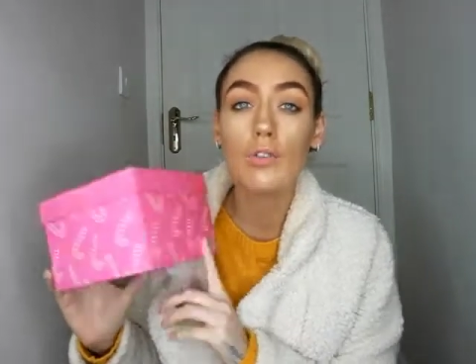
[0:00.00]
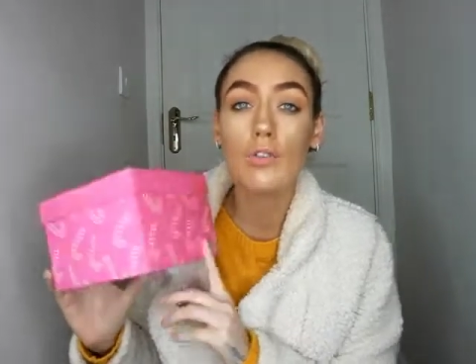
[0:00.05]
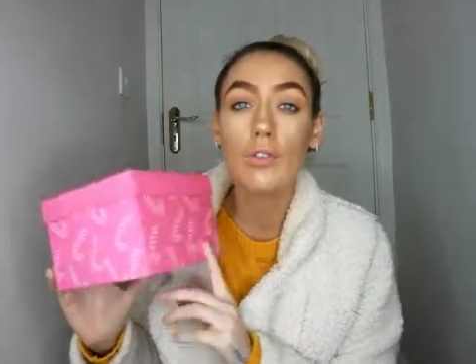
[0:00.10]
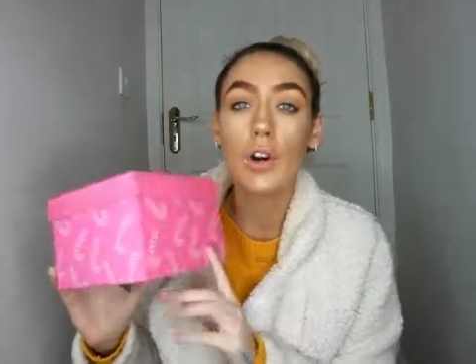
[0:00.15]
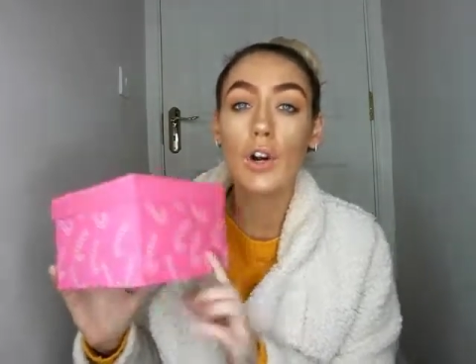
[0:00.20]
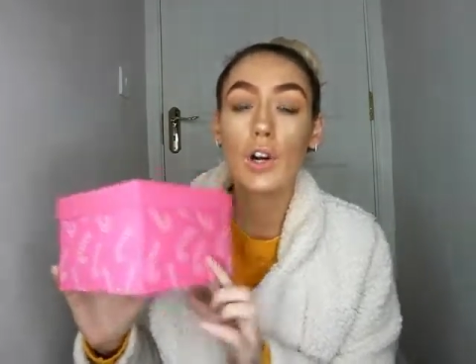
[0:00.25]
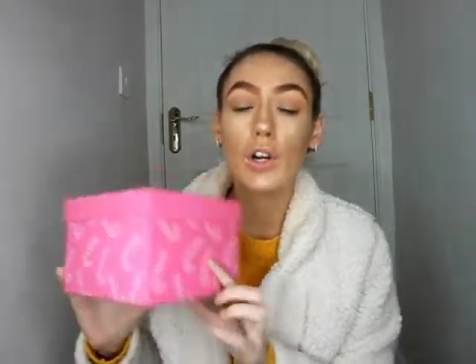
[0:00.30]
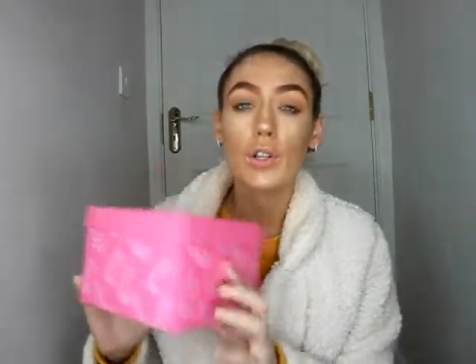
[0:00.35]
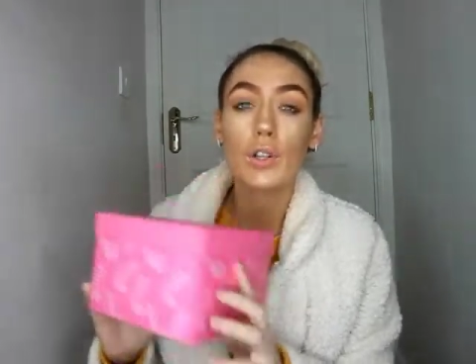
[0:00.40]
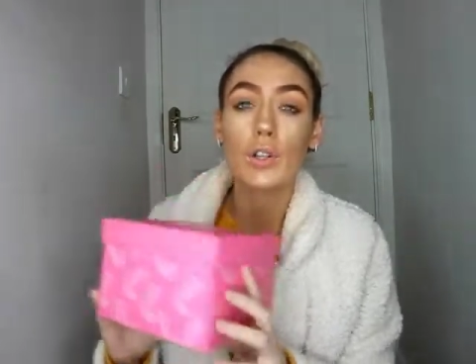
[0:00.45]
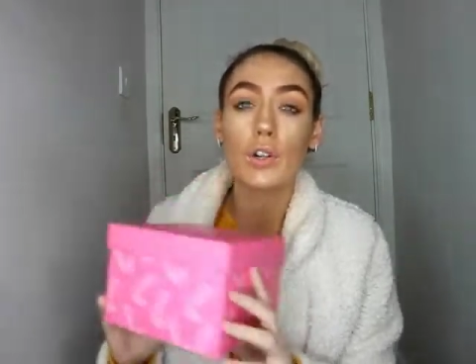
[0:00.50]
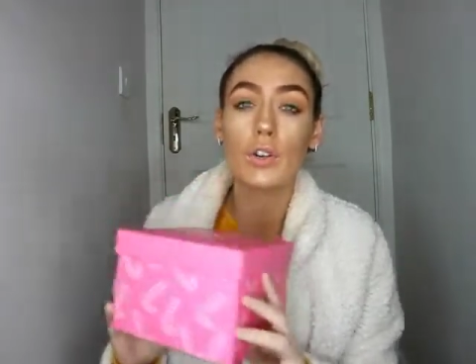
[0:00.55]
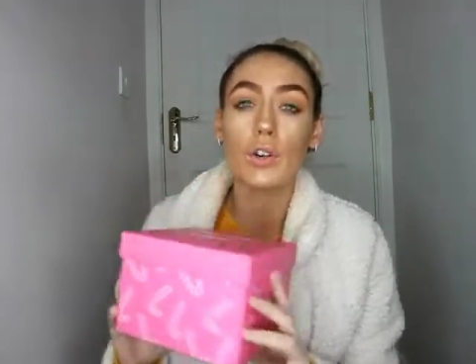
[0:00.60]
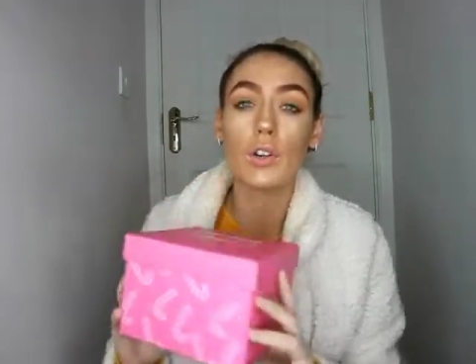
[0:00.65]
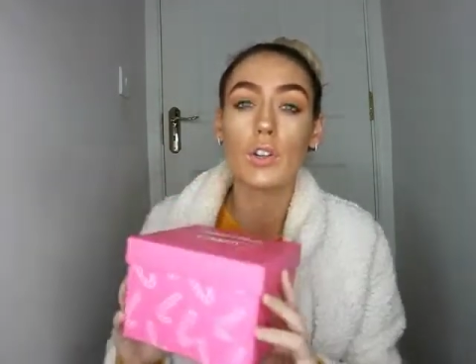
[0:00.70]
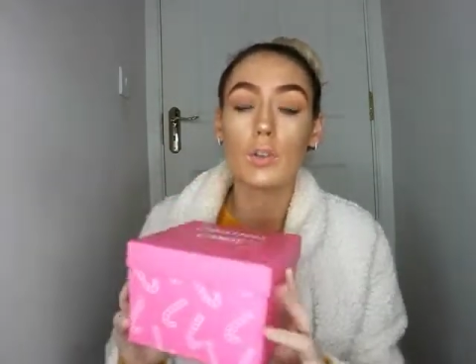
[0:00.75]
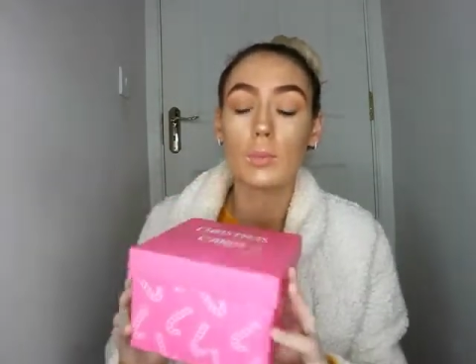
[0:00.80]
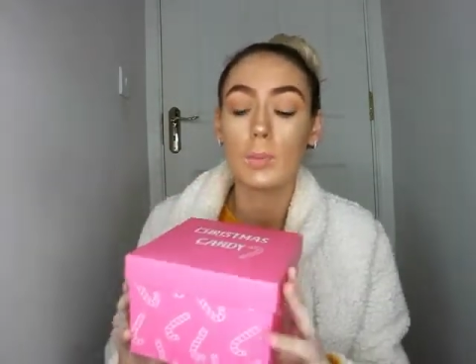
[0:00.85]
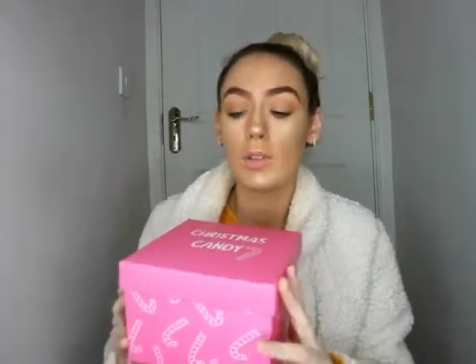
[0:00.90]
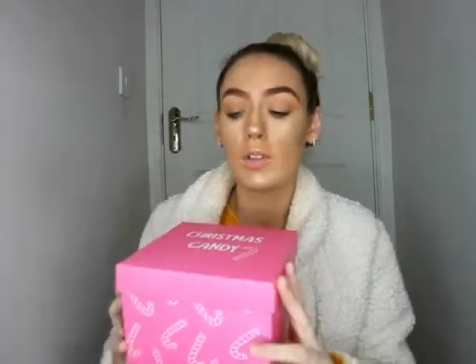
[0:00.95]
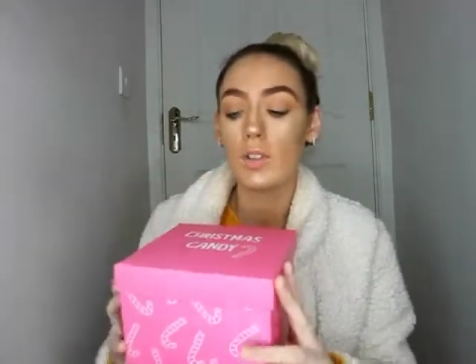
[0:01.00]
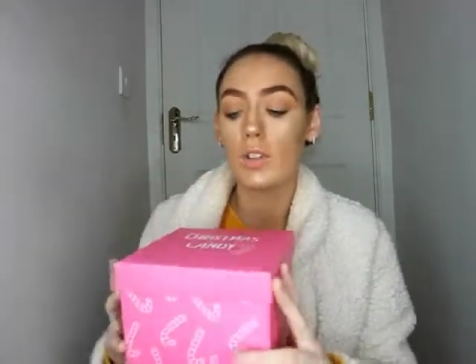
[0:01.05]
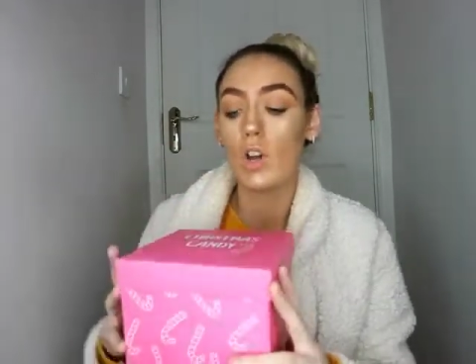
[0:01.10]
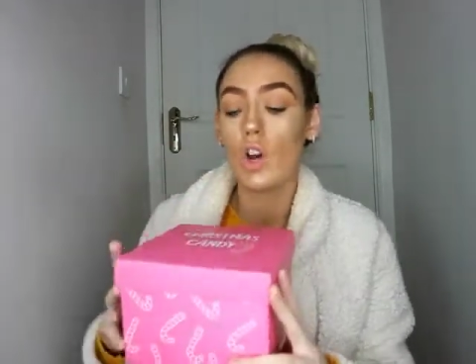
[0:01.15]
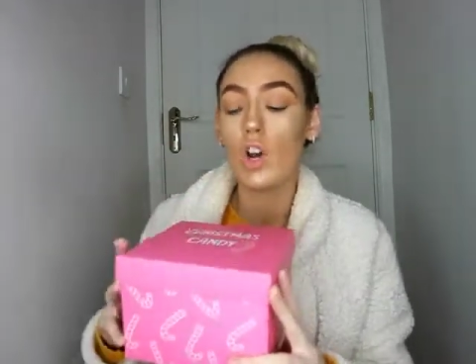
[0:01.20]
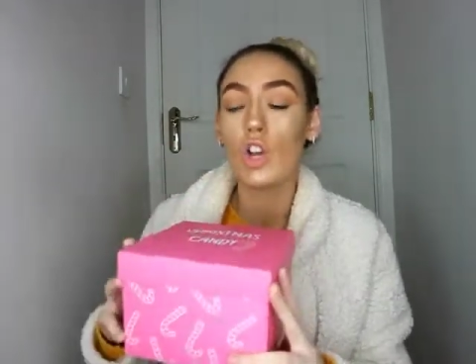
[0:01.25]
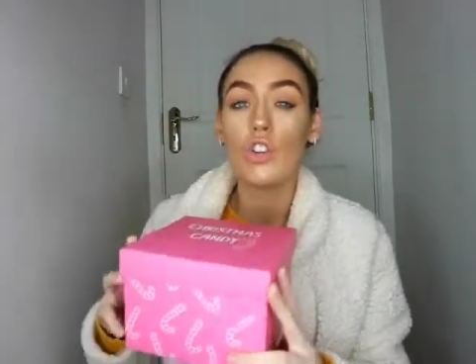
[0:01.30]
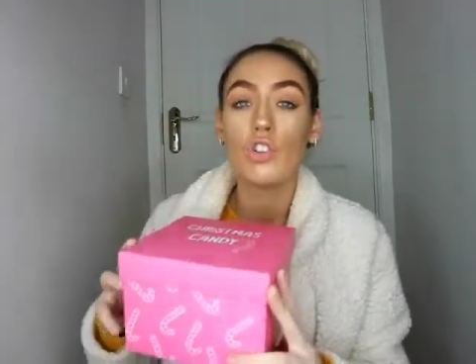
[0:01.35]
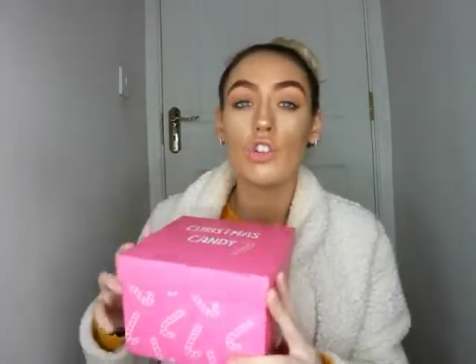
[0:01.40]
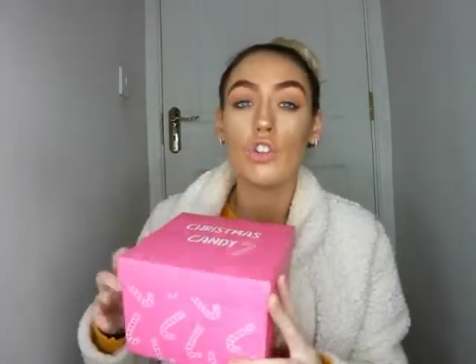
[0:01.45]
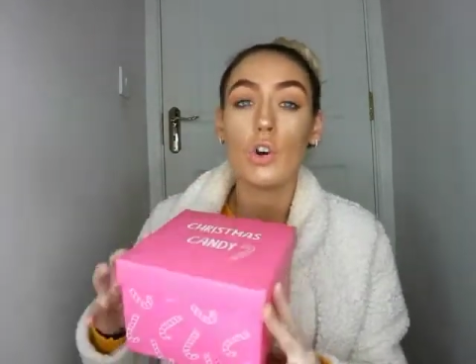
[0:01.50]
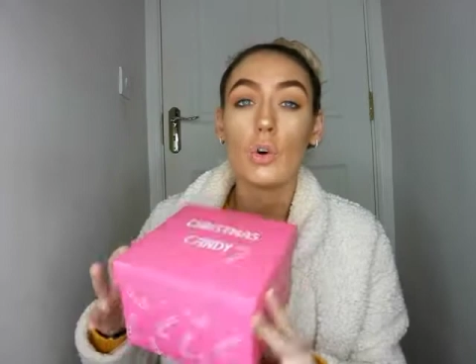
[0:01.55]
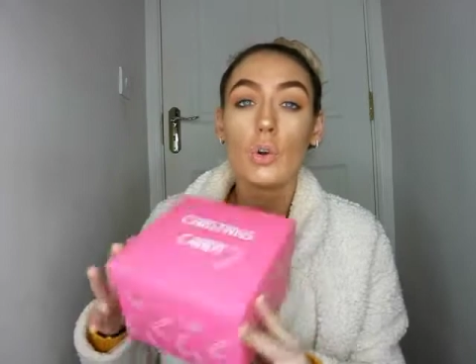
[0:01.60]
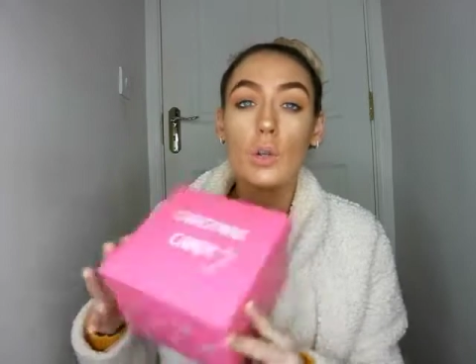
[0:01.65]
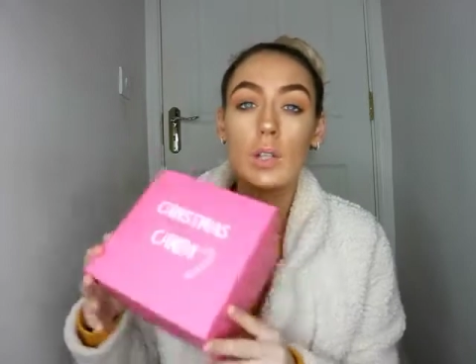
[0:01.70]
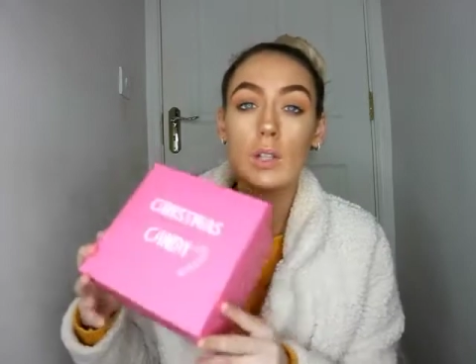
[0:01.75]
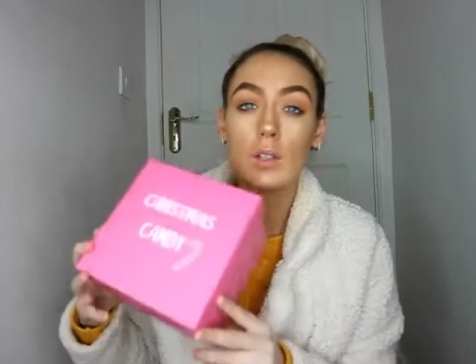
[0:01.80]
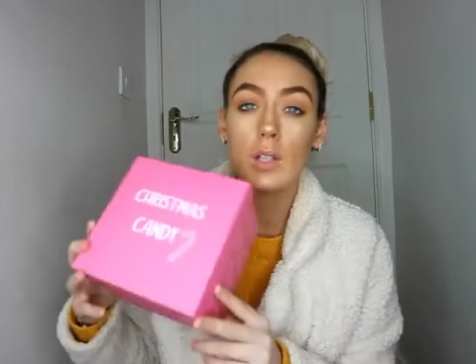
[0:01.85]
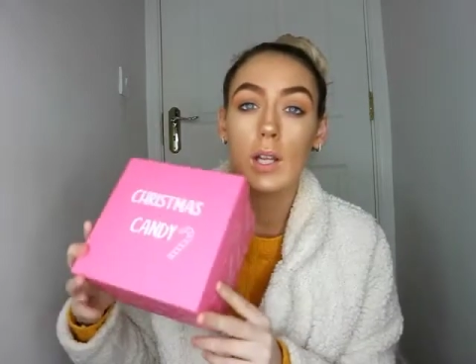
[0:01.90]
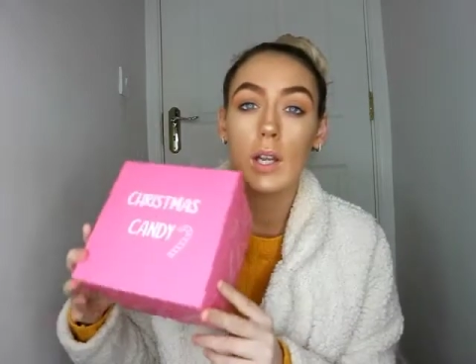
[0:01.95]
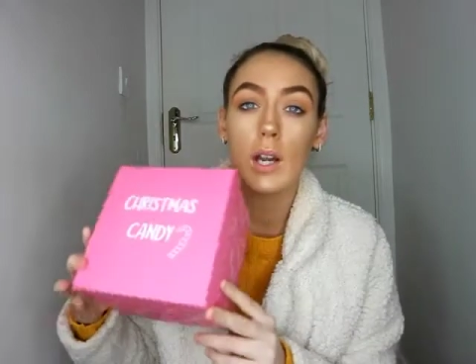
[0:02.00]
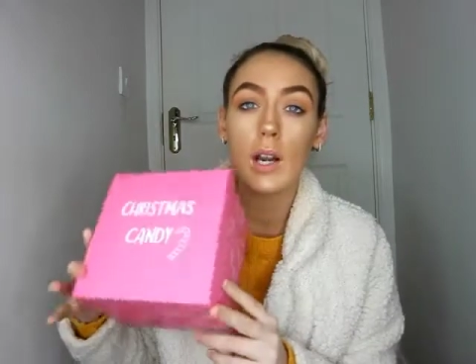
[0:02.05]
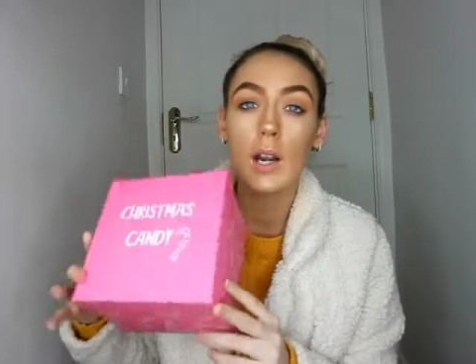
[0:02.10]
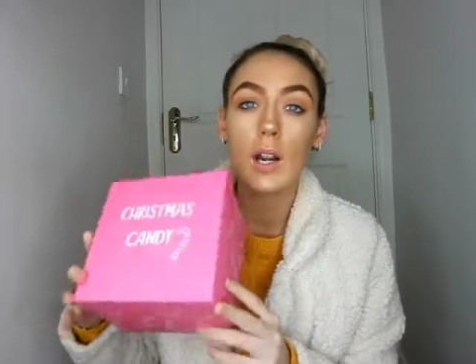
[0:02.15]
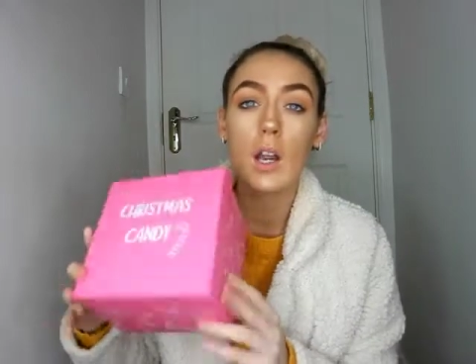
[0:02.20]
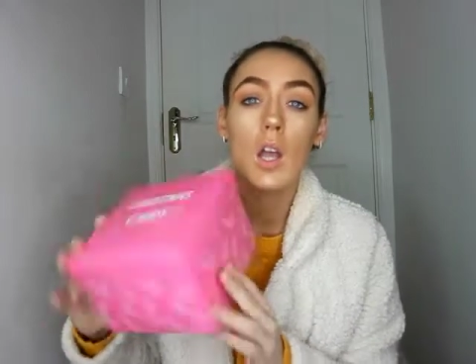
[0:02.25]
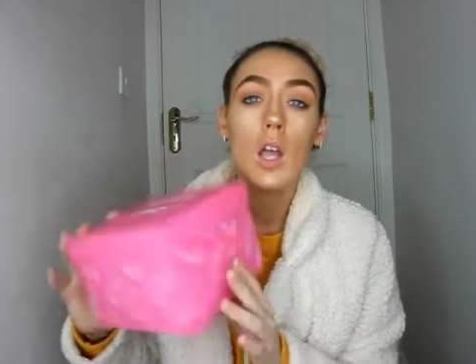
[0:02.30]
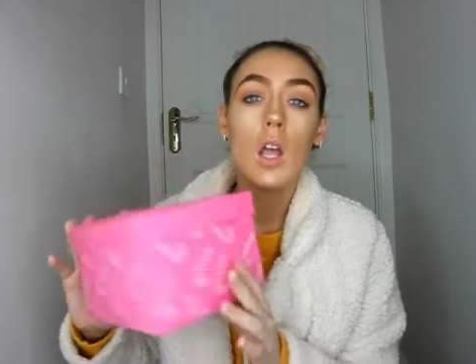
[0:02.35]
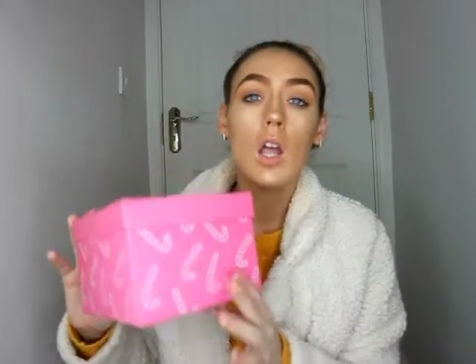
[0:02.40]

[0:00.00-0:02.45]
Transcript: for the Christmas toy show this year.